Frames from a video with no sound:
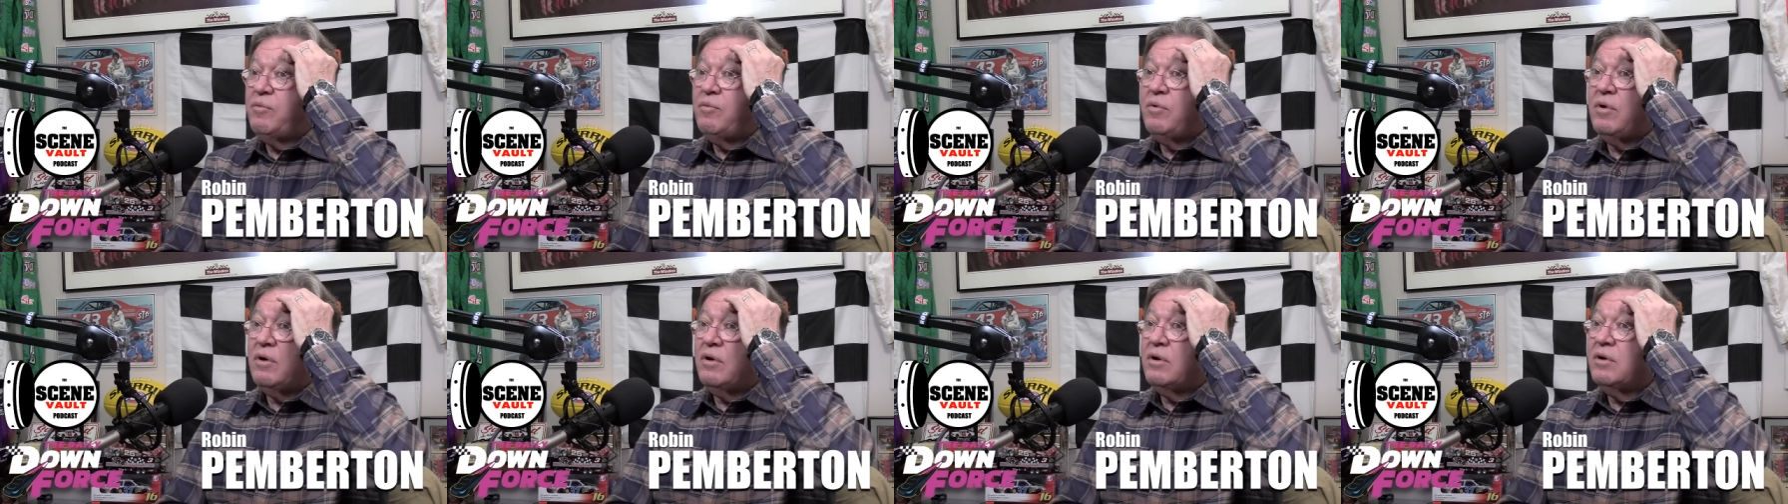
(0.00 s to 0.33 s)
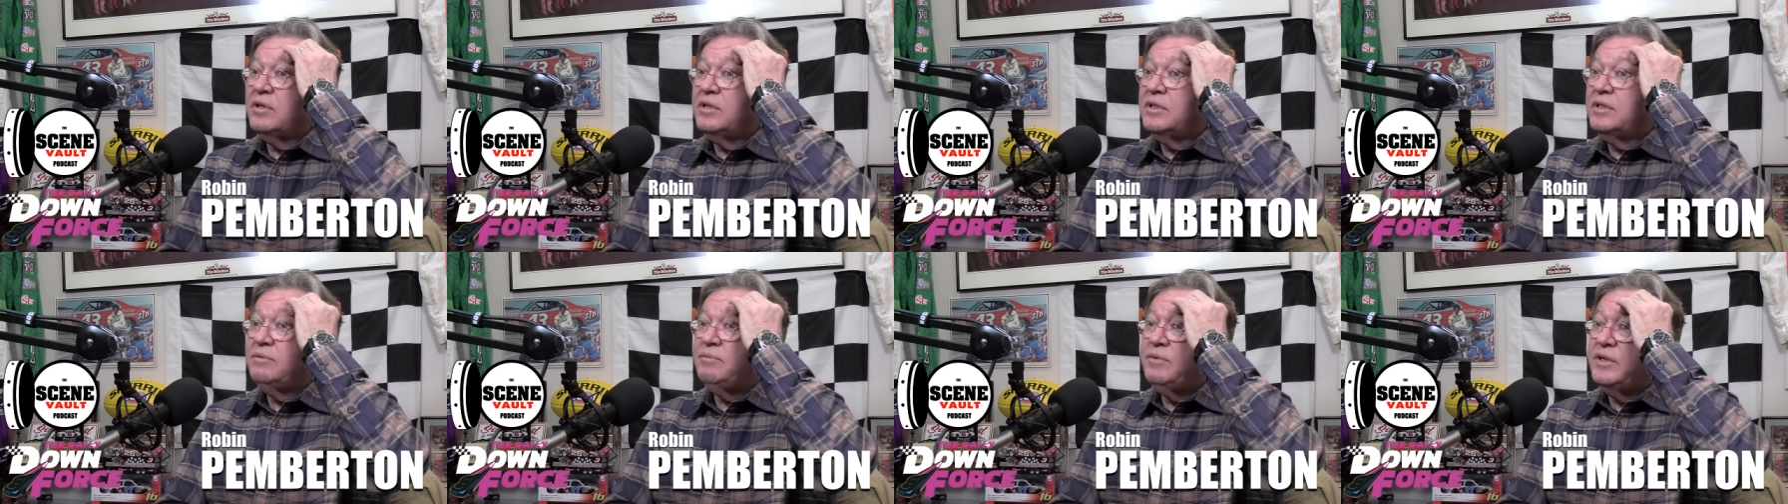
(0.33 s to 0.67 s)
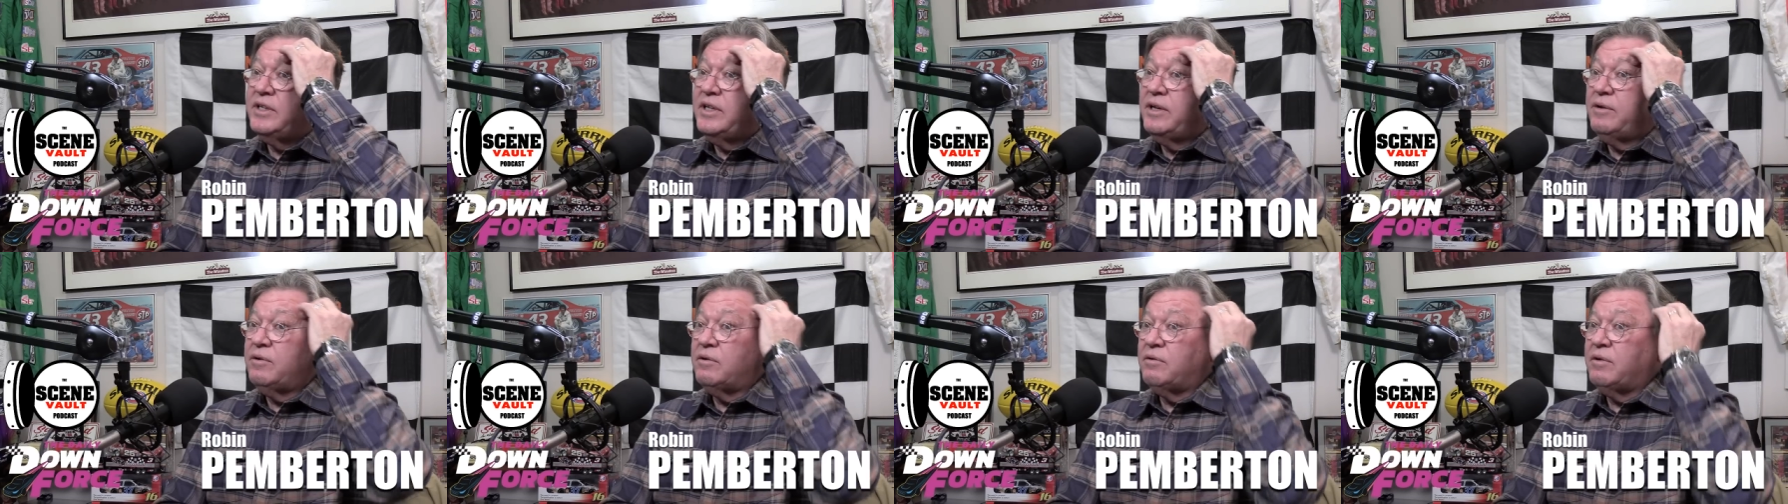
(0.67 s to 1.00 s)
or they were
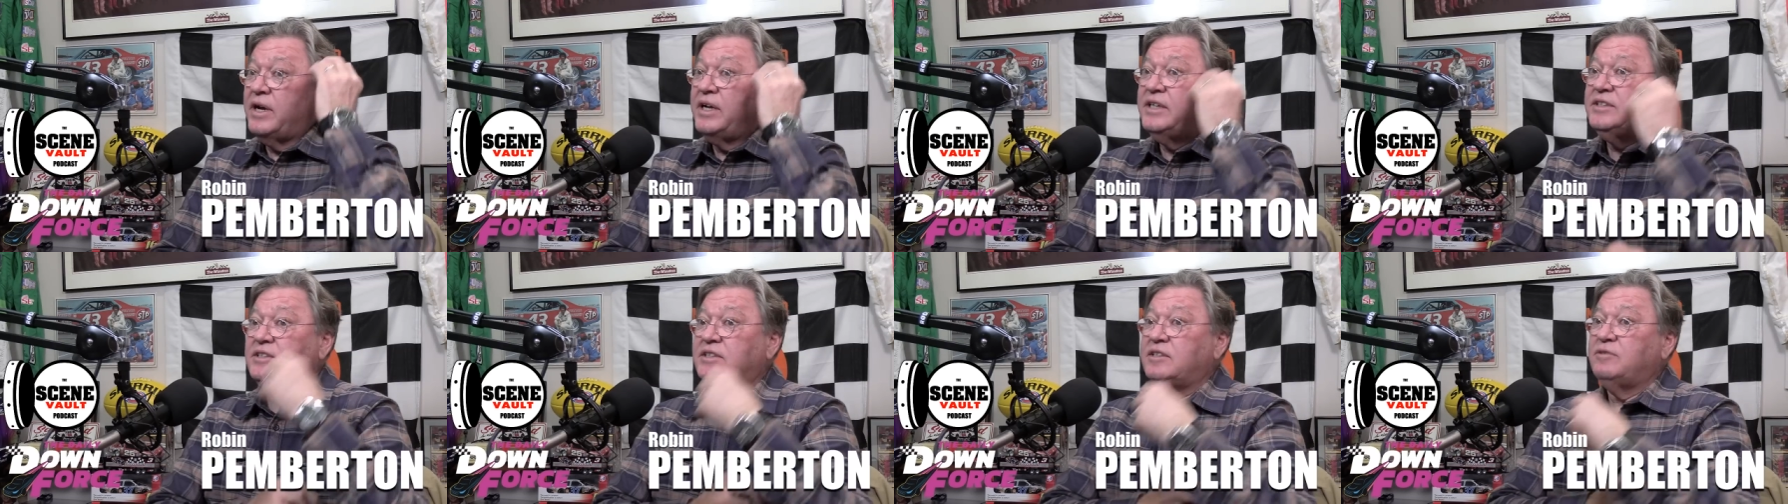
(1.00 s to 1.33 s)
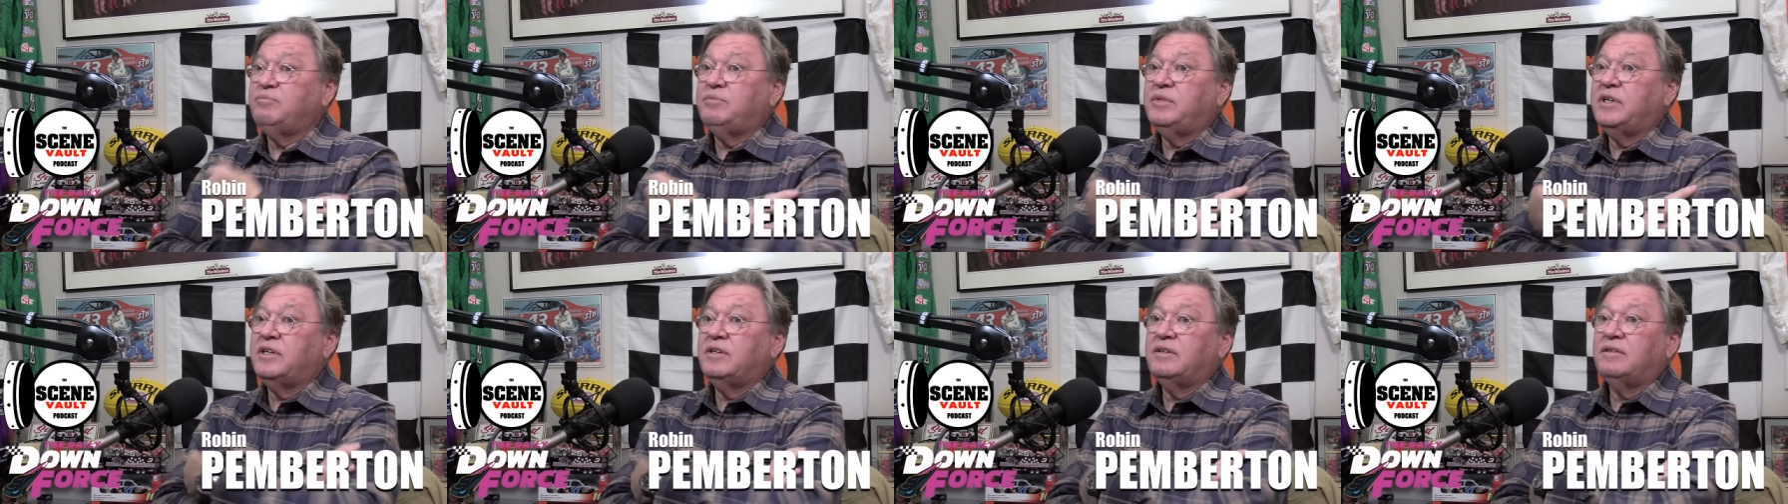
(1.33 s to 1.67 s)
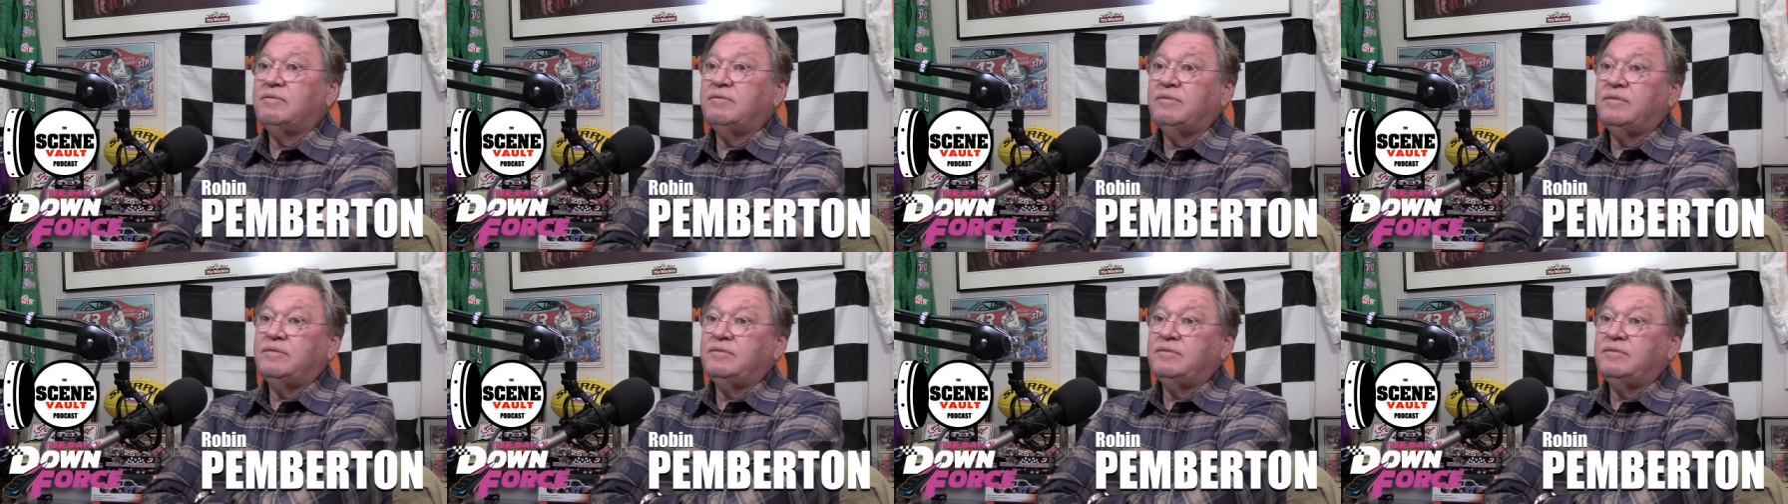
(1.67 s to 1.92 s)
when they were racing, but